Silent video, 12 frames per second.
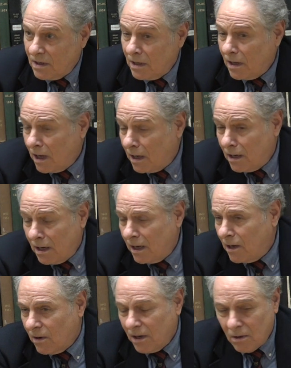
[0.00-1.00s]
And, and,
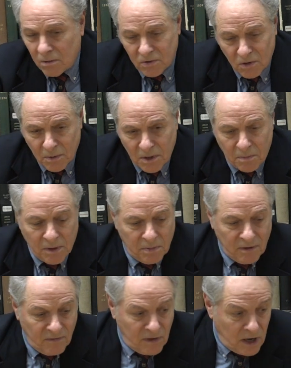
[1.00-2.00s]
you know, I know so many
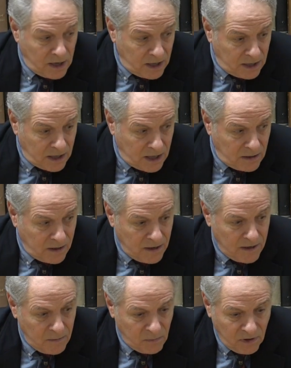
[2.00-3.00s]
people have not had that
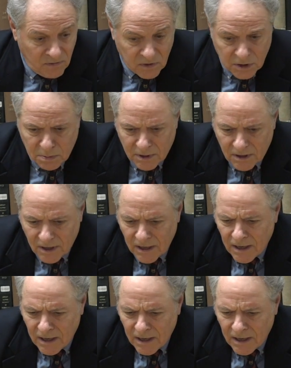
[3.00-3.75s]
privilege, but,